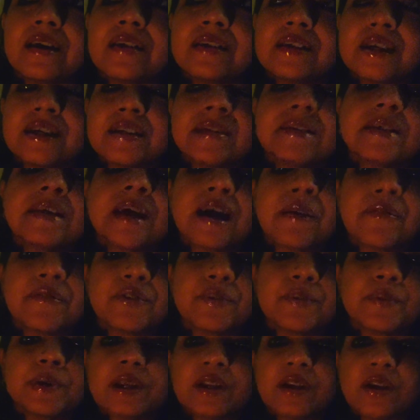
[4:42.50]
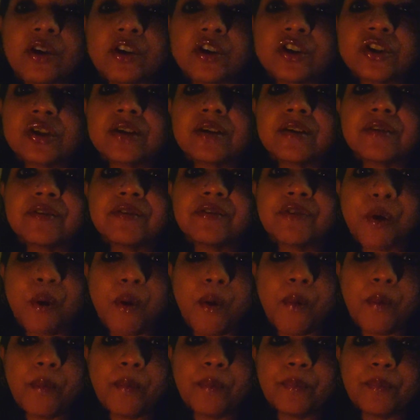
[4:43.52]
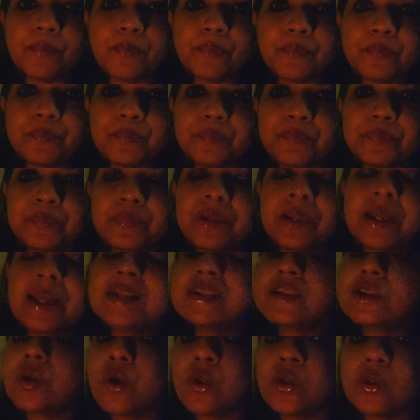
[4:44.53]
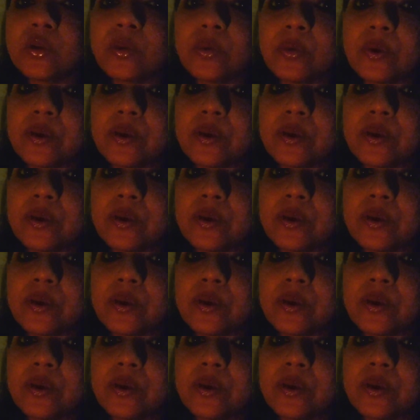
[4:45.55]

It doesn't have to be a logical form. It's all